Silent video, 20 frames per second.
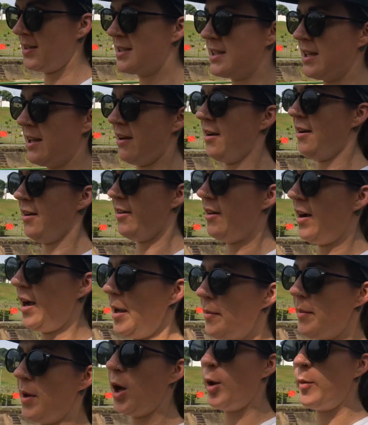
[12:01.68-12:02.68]
so
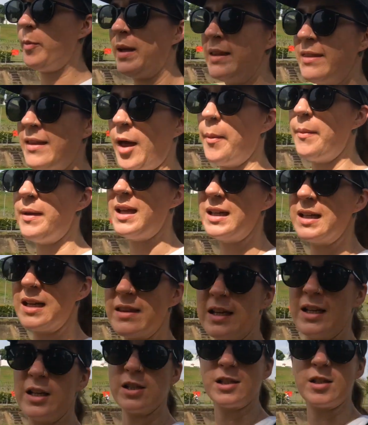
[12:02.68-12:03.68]
I'm hoping there'll be
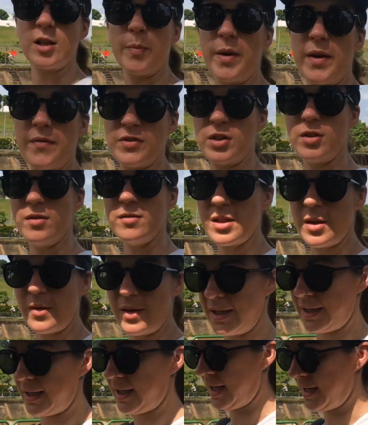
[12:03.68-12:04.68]
another little stop off soon so
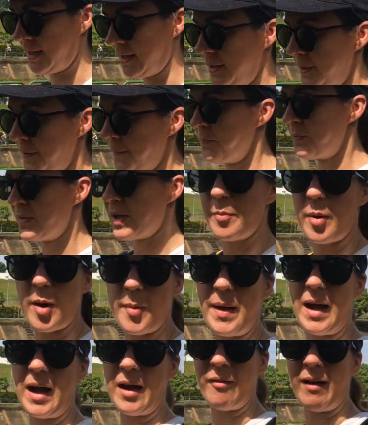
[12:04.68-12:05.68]
I can
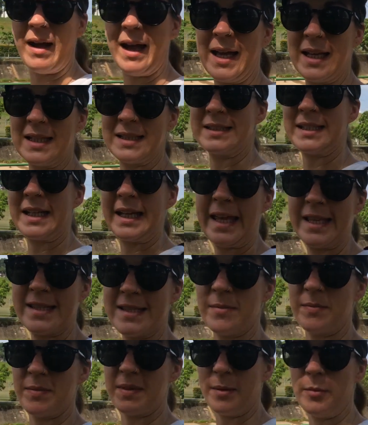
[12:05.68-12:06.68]
pop out and get
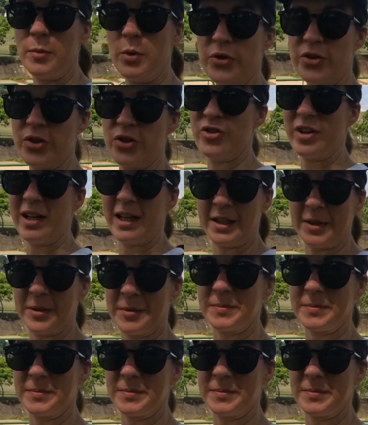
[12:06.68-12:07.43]
something more to drink.